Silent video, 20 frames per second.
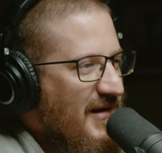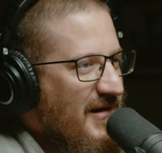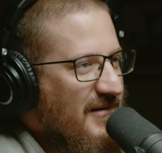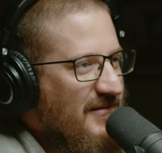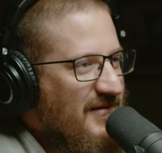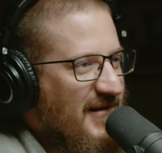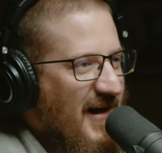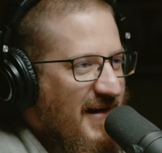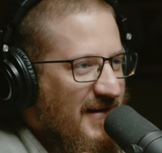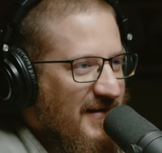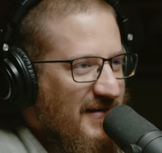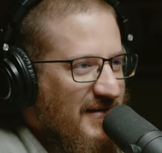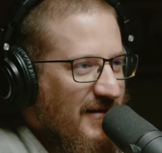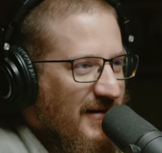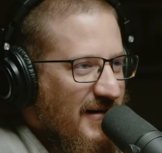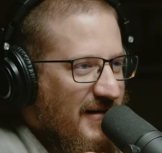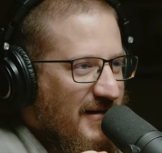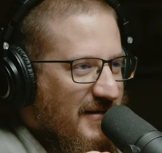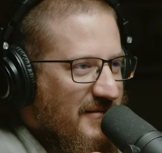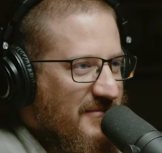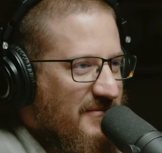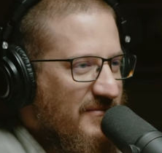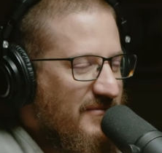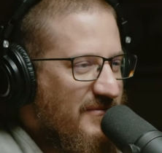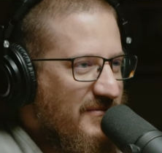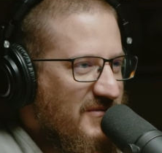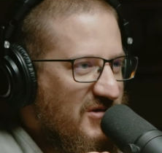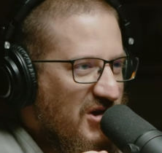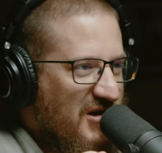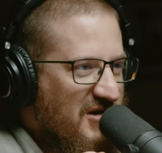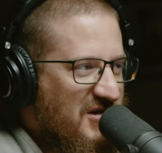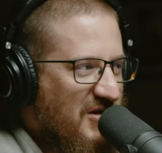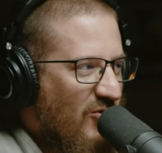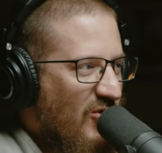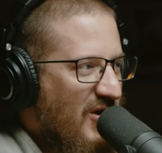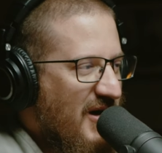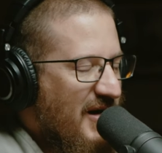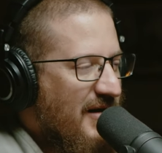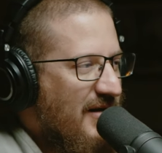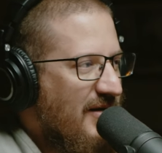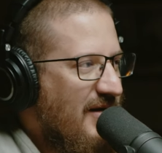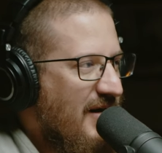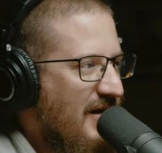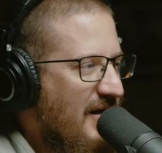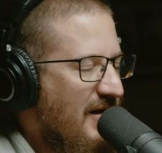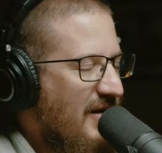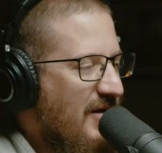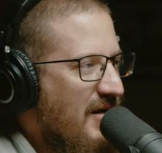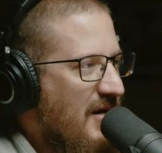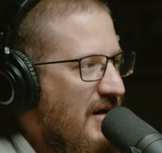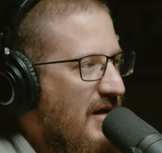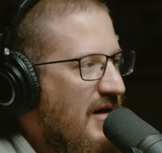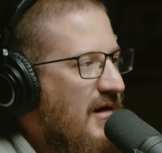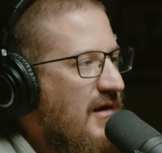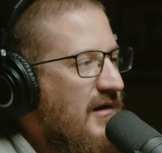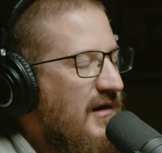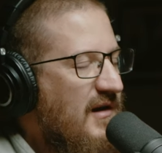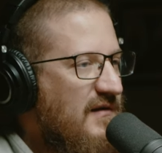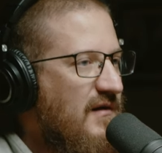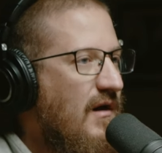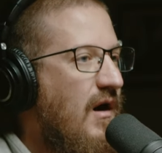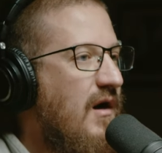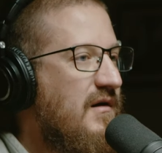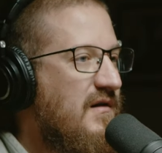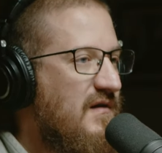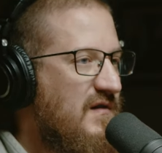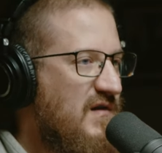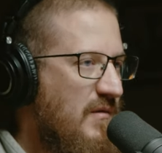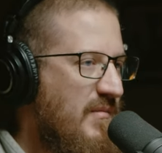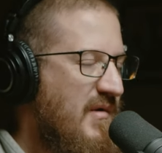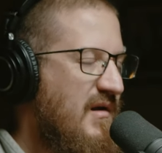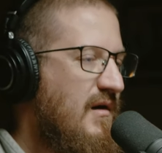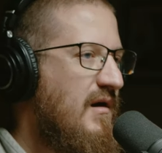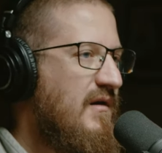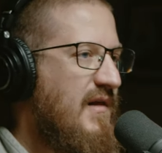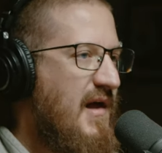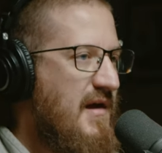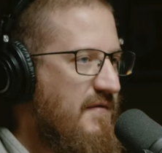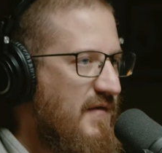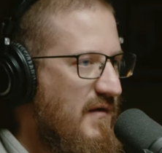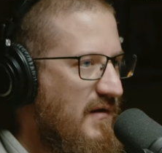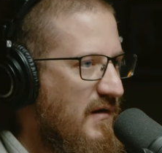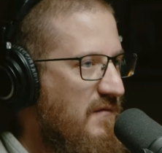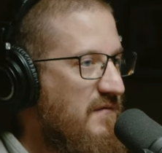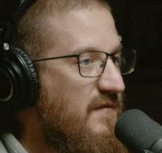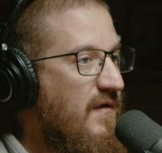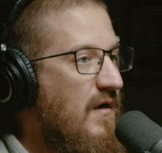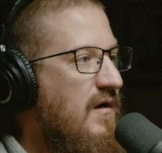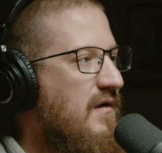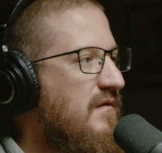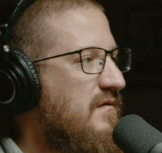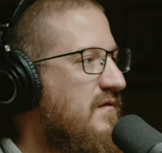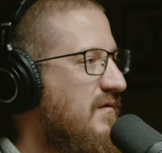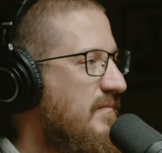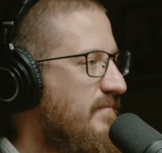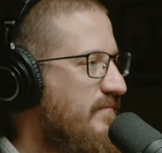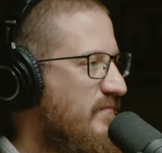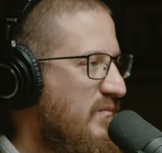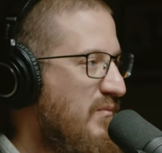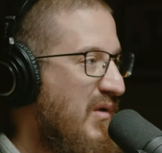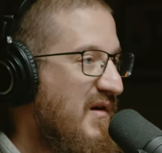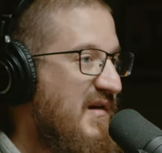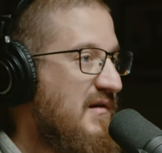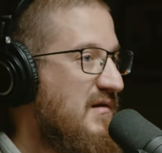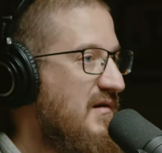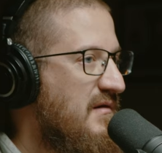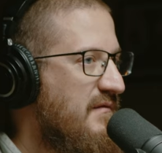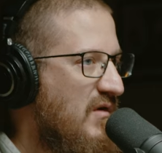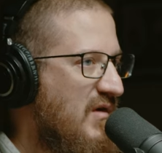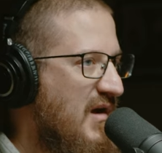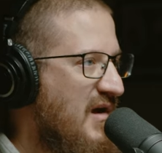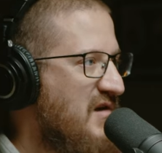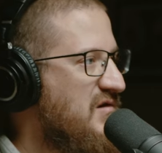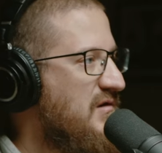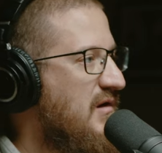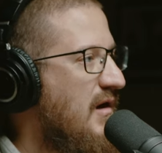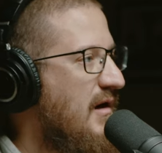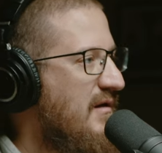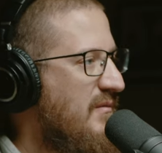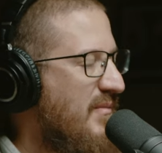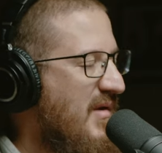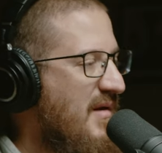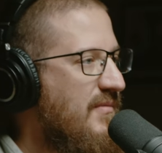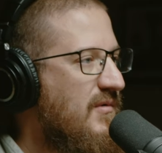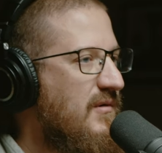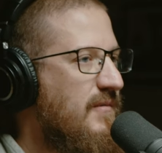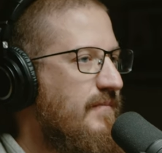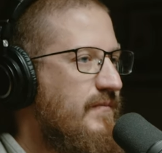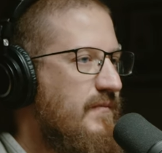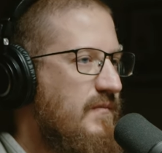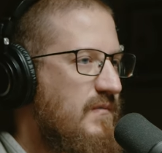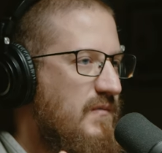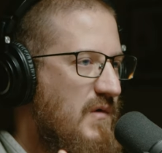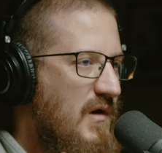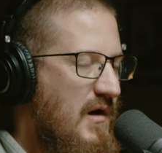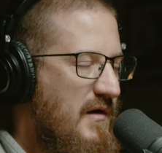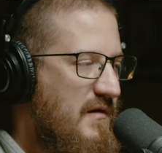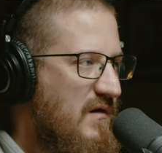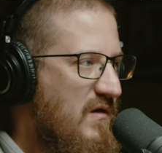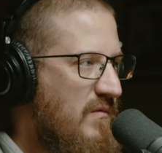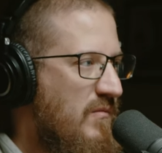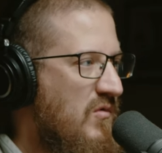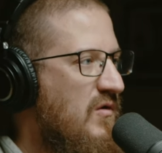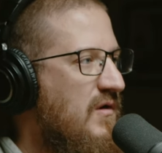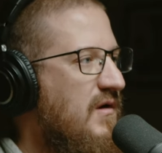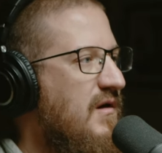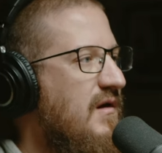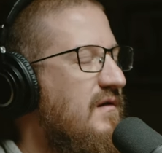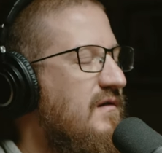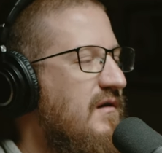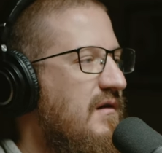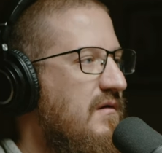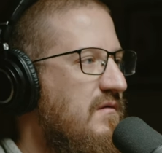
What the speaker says: a diocese or a church of one, you know, because our discernment in our life, it involves, particularly in vocation, other people, other communities.